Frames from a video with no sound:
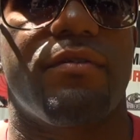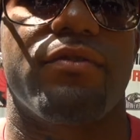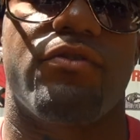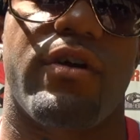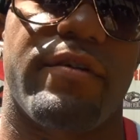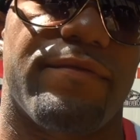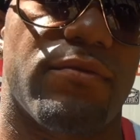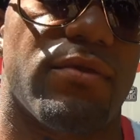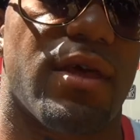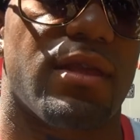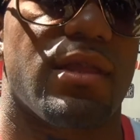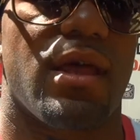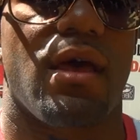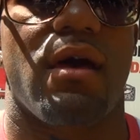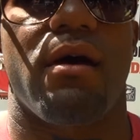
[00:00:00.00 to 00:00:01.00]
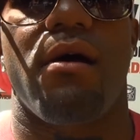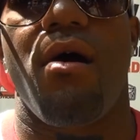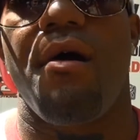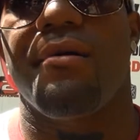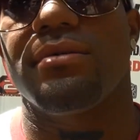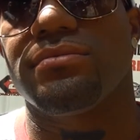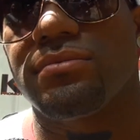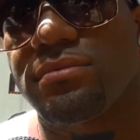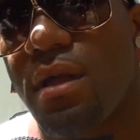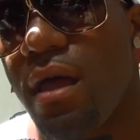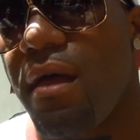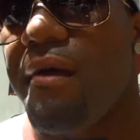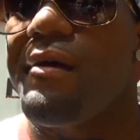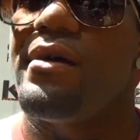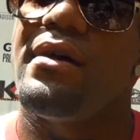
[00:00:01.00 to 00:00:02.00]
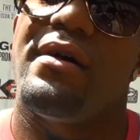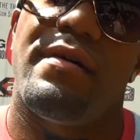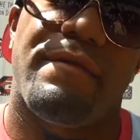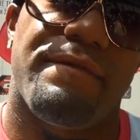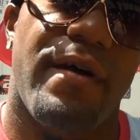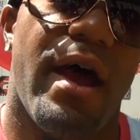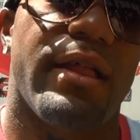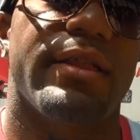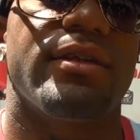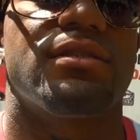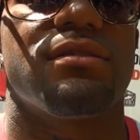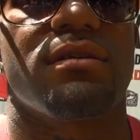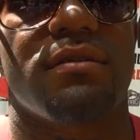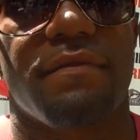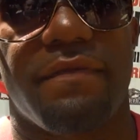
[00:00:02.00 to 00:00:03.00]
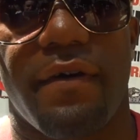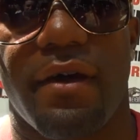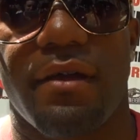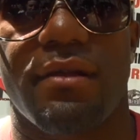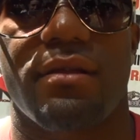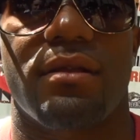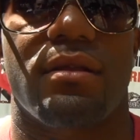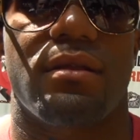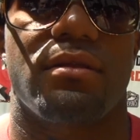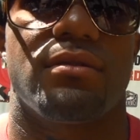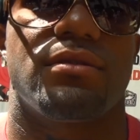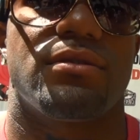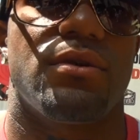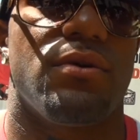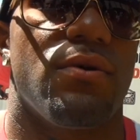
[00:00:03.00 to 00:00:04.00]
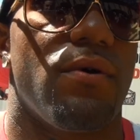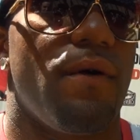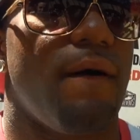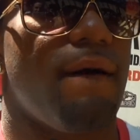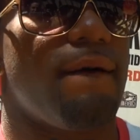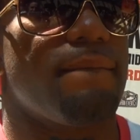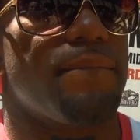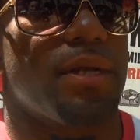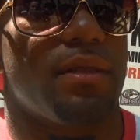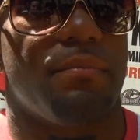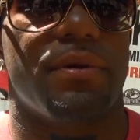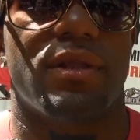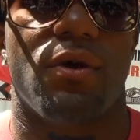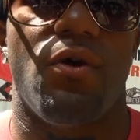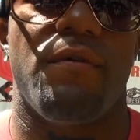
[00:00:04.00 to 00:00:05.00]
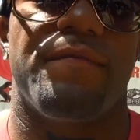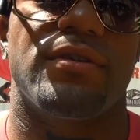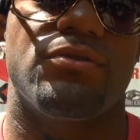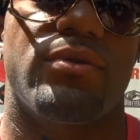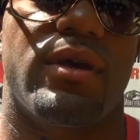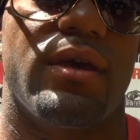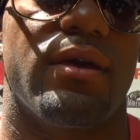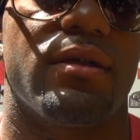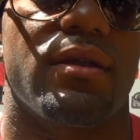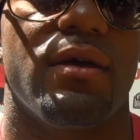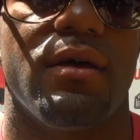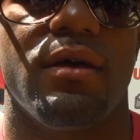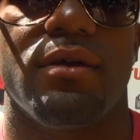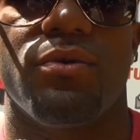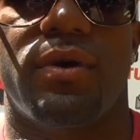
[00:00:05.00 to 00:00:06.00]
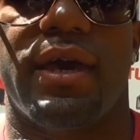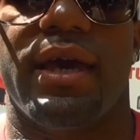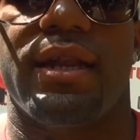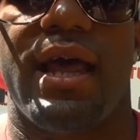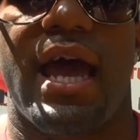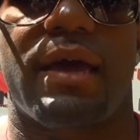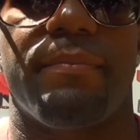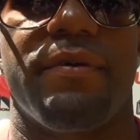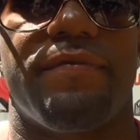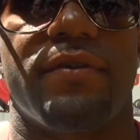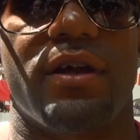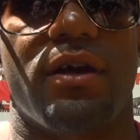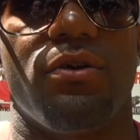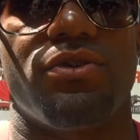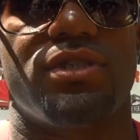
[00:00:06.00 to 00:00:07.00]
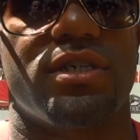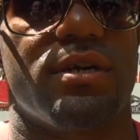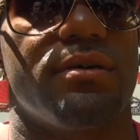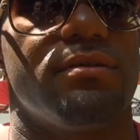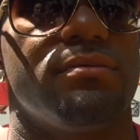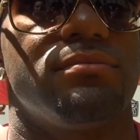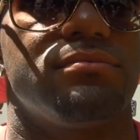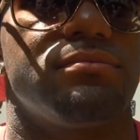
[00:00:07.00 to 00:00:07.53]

grateful that they finally took the fight. So, but the offers, you can't knock me for negotiating.